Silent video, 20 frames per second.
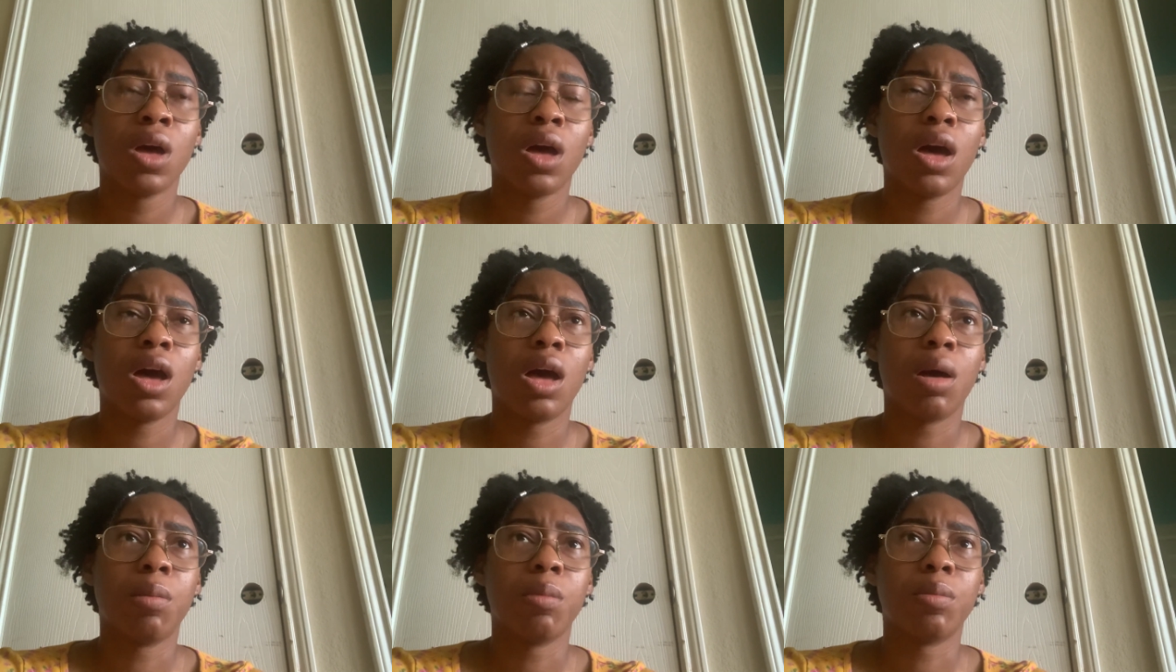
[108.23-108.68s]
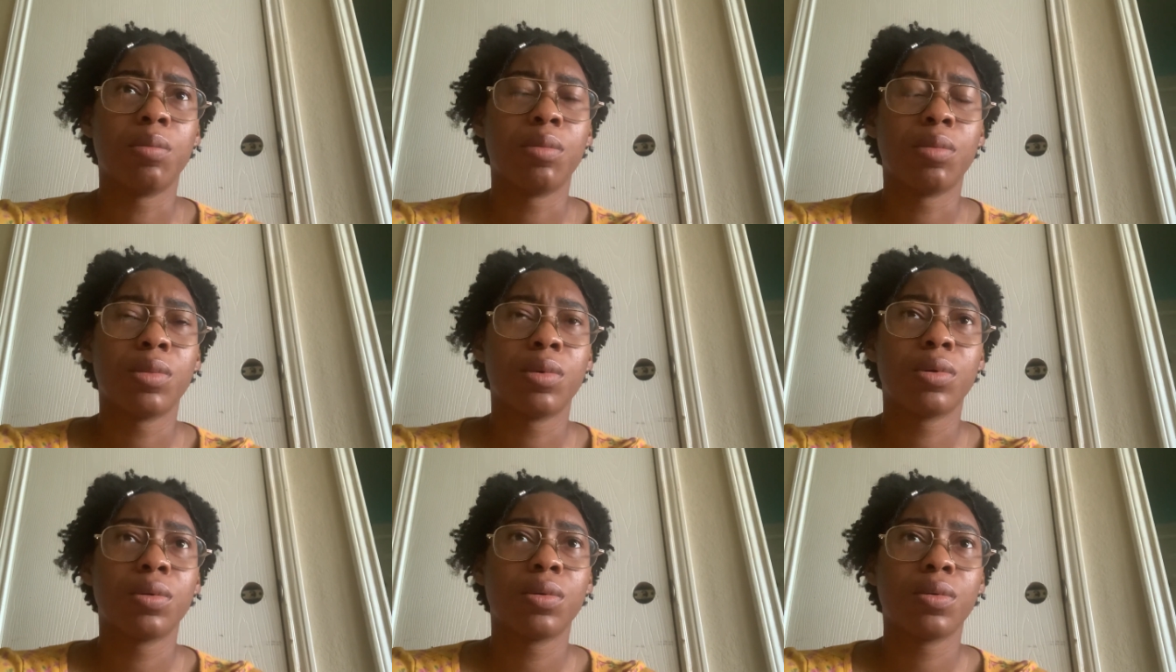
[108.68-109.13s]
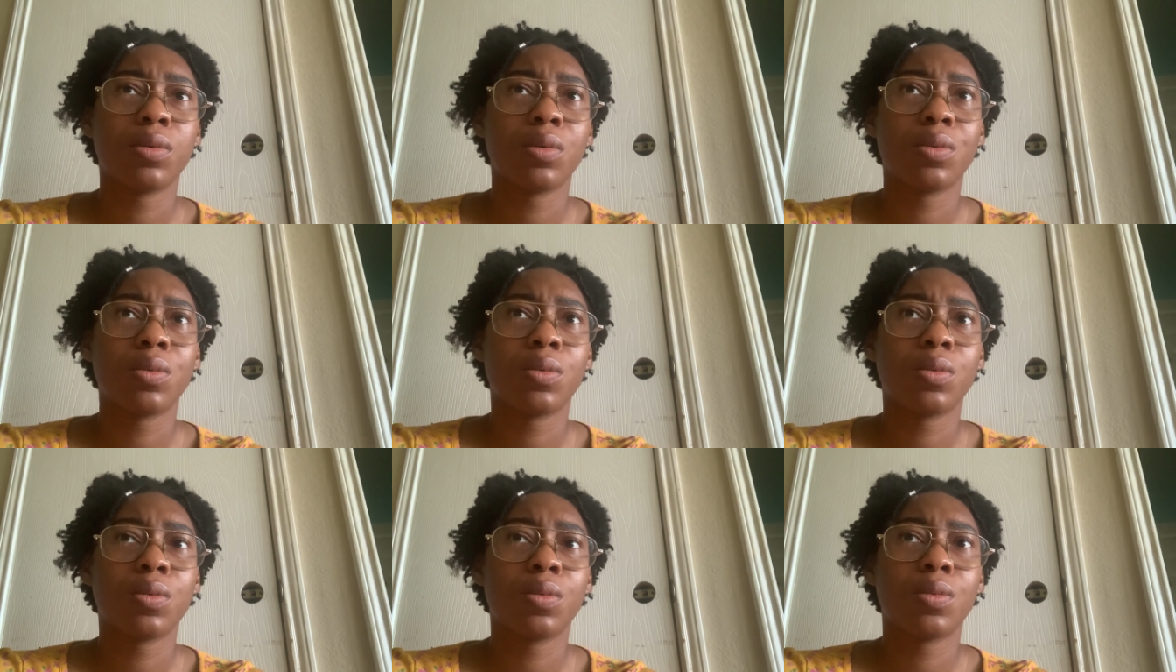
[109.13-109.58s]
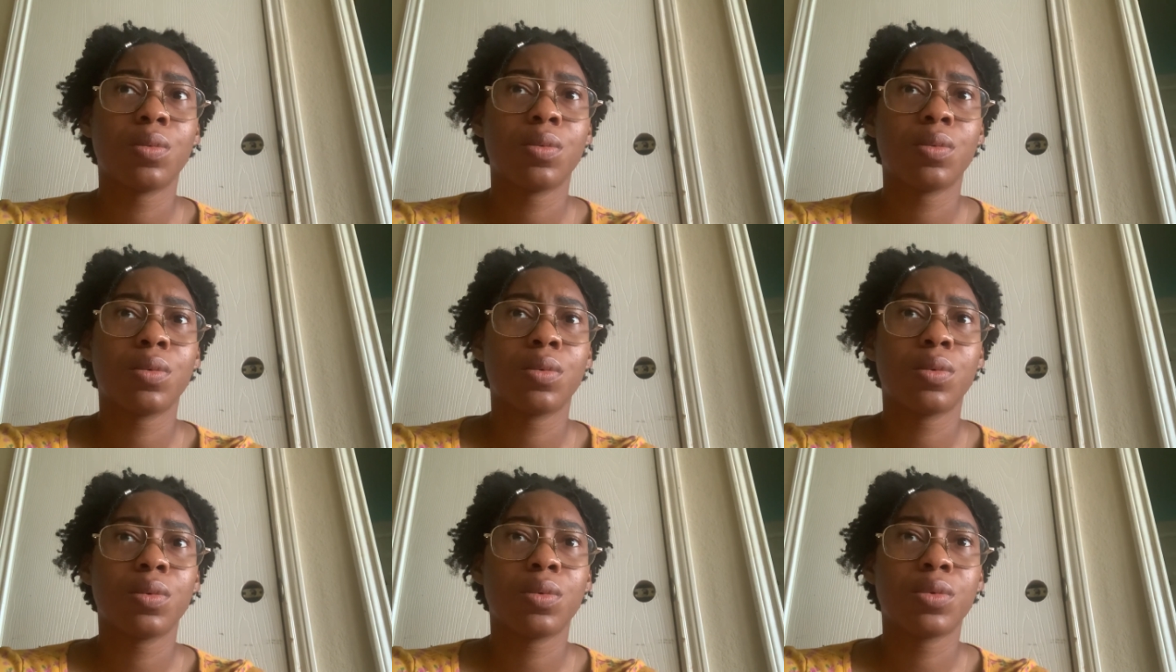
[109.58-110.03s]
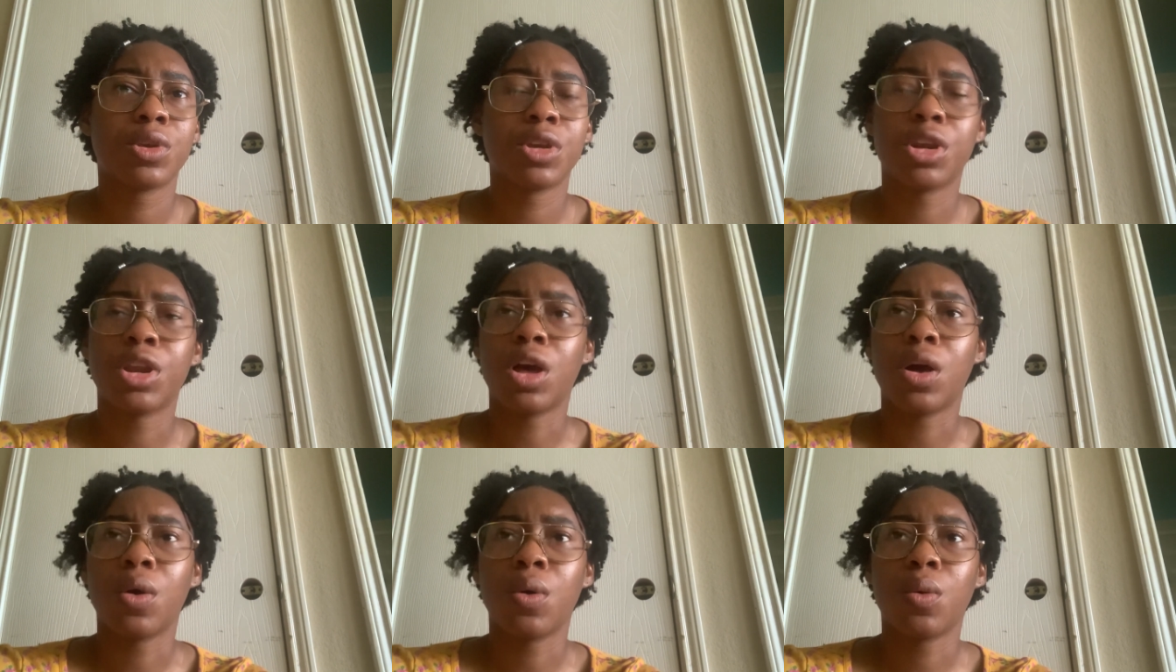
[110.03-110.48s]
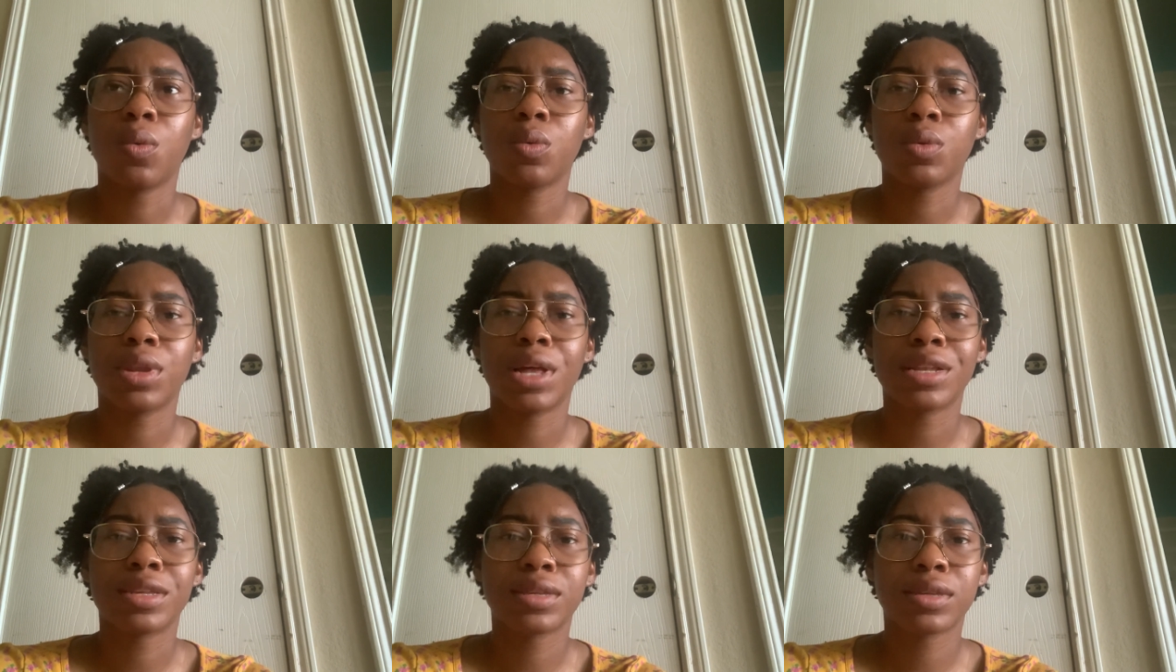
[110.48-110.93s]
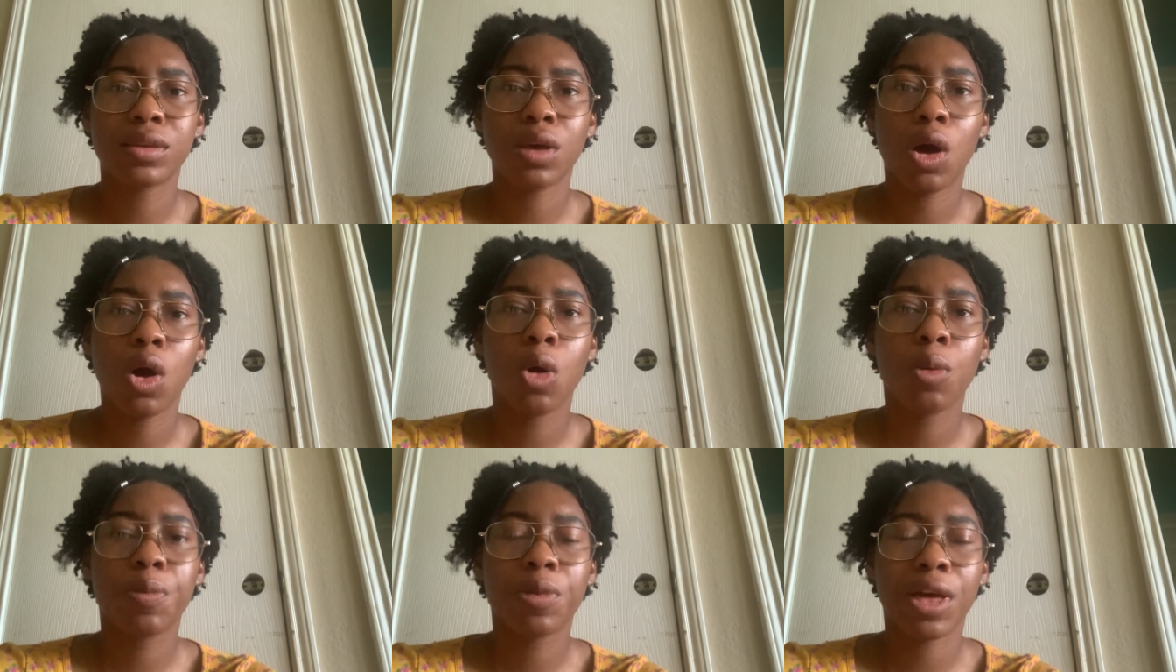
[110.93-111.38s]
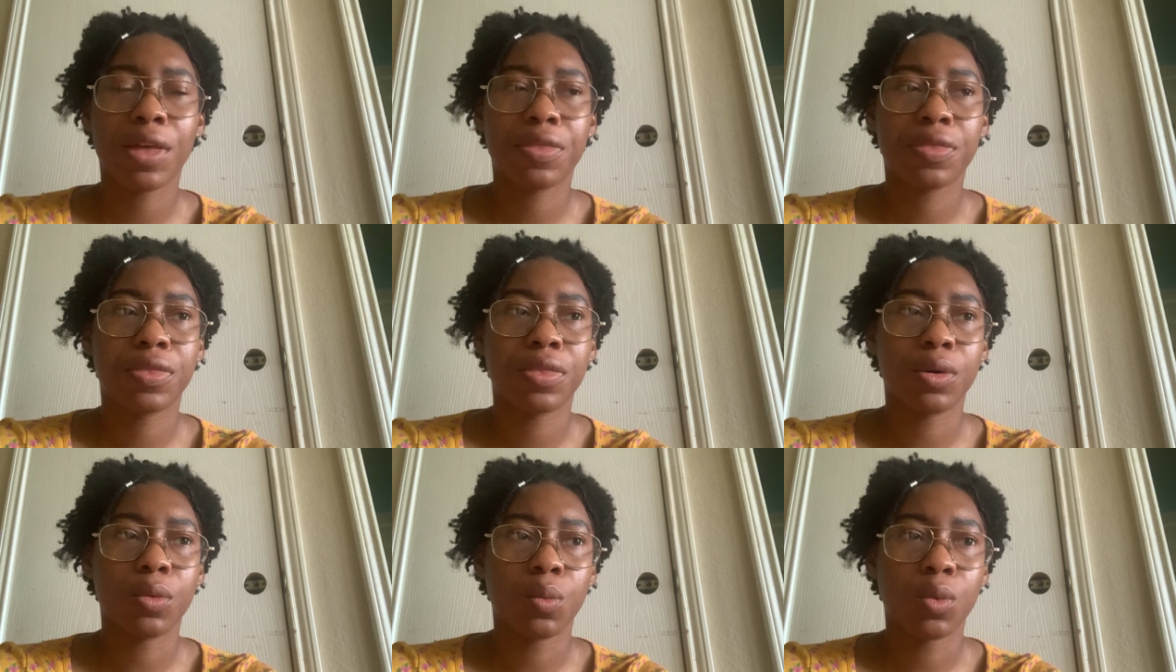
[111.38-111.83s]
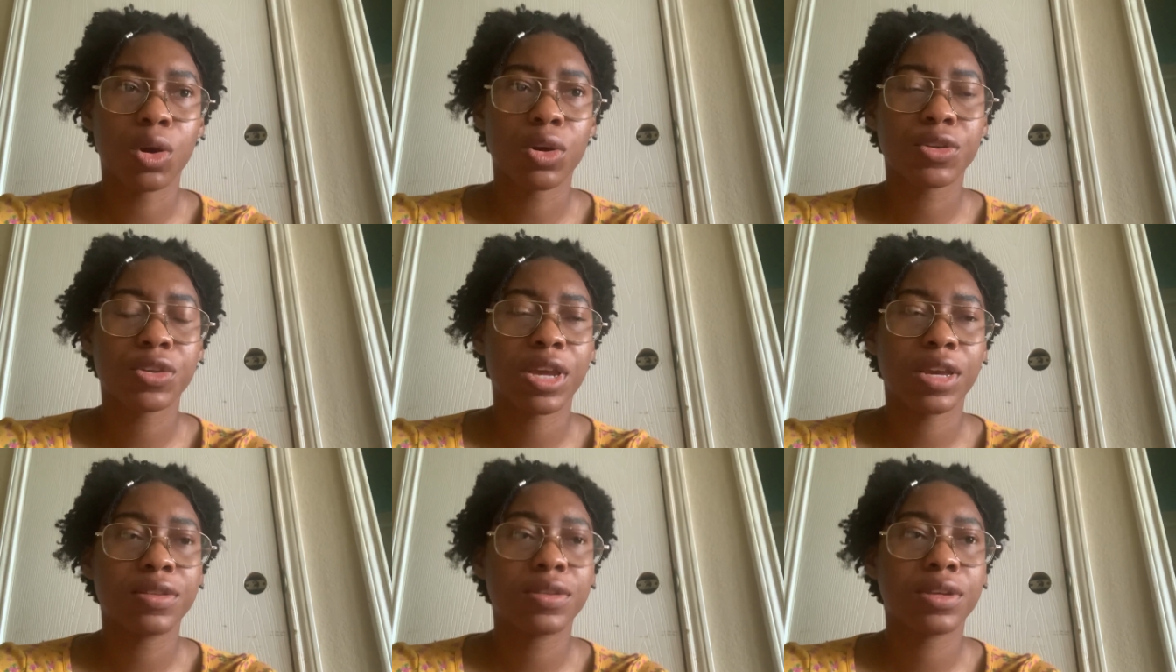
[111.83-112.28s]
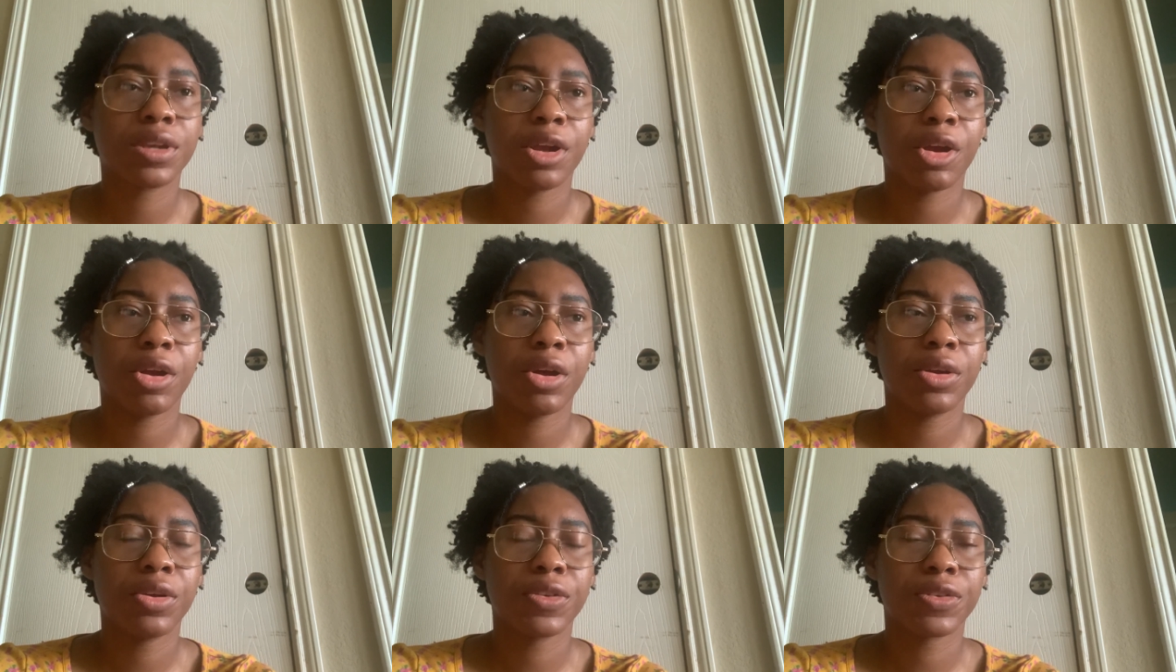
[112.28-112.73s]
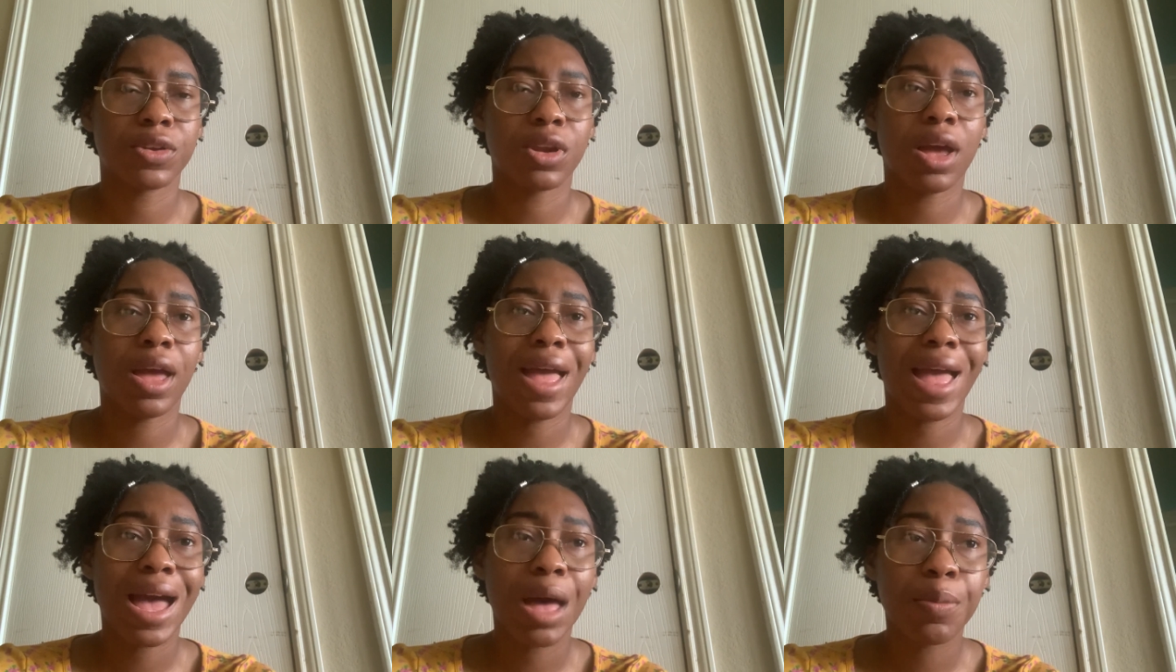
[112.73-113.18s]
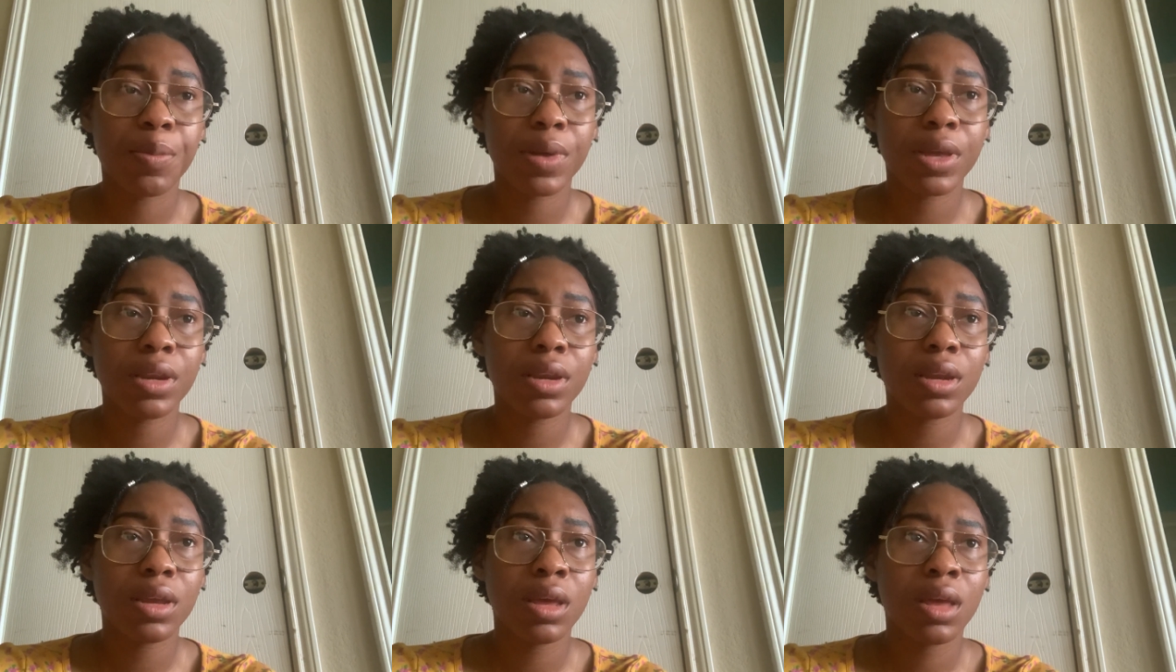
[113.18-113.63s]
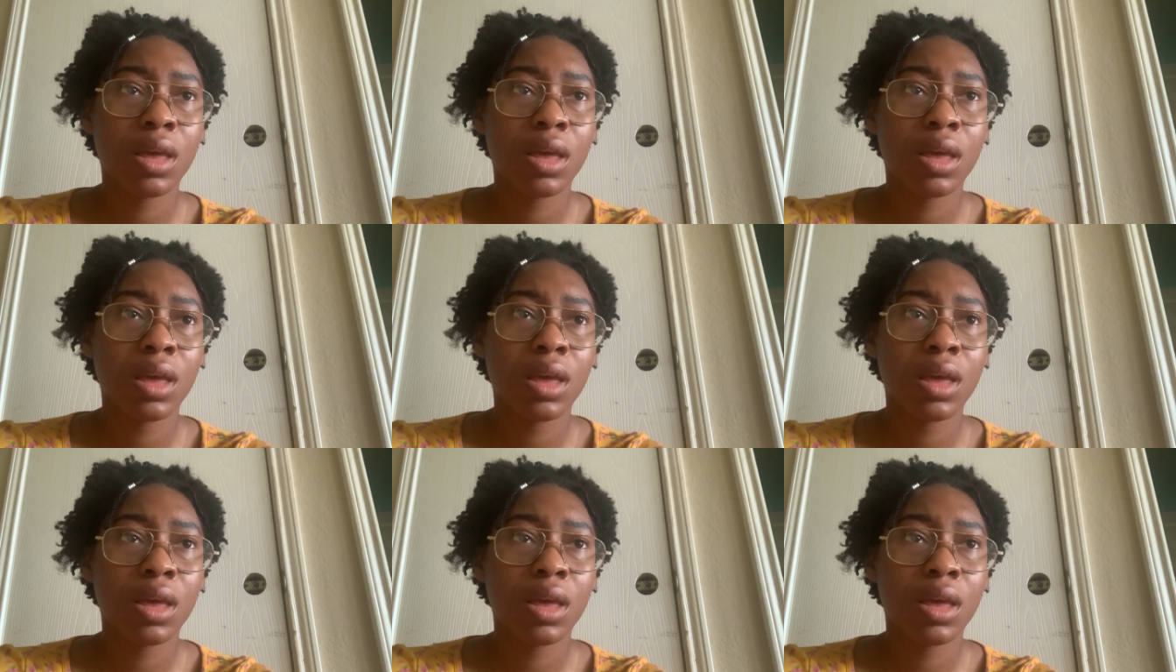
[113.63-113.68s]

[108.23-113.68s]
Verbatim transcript: Um you know, let's hope that the worst case scenario does not happen.